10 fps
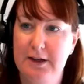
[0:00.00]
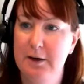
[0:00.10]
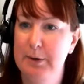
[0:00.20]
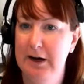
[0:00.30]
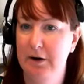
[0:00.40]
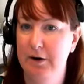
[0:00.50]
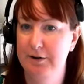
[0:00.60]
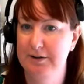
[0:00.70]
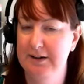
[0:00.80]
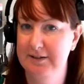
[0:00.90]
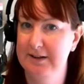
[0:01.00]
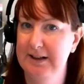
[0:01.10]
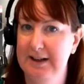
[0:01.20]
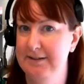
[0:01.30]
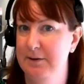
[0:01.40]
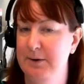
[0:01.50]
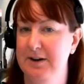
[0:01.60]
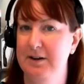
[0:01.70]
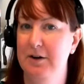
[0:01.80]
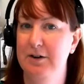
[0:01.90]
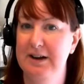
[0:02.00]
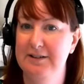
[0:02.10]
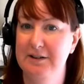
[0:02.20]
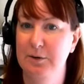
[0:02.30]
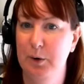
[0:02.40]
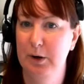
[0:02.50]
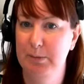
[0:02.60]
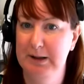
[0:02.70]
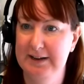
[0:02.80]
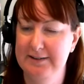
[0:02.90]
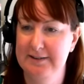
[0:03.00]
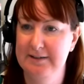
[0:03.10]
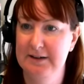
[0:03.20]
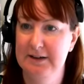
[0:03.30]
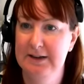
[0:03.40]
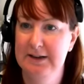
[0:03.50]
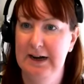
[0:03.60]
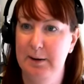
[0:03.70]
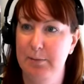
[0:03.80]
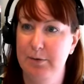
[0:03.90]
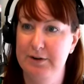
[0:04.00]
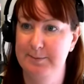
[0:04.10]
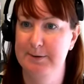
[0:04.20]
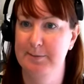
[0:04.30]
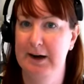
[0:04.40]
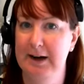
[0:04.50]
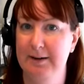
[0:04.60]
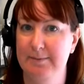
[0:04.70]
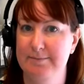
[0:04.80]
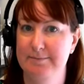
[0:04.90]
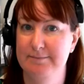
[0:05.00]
think about conduct, the classic one, conduct at a workplace Christmas party.